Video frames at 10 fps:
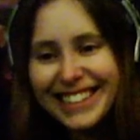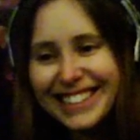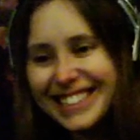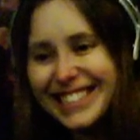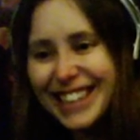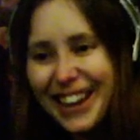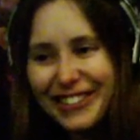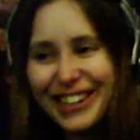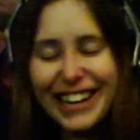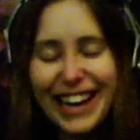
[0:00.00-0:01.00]
It's never
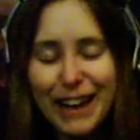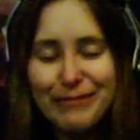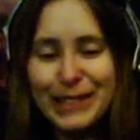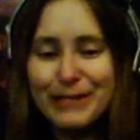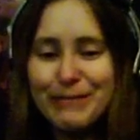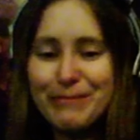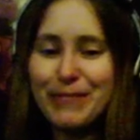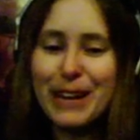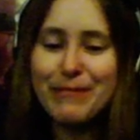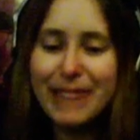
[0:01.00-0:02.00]
gonna happen,
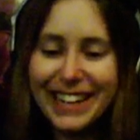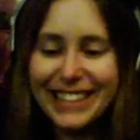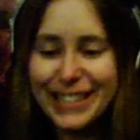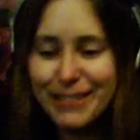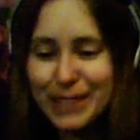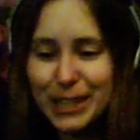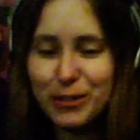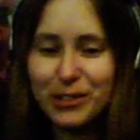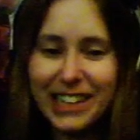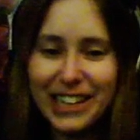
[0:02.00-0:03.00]
but I might get something
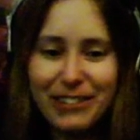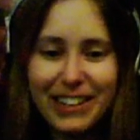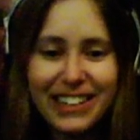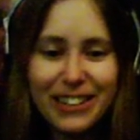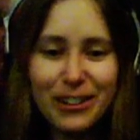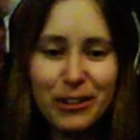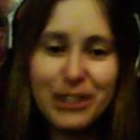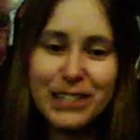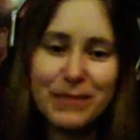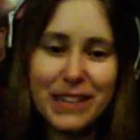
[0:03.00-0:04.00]
cool anyway. Or
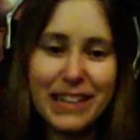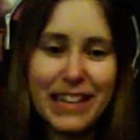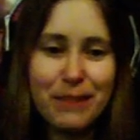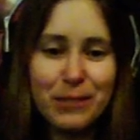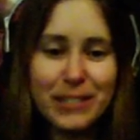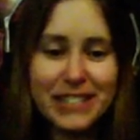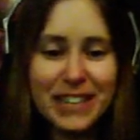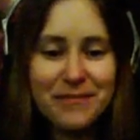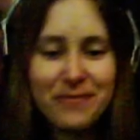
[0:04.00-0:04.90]
something lame, we'll see.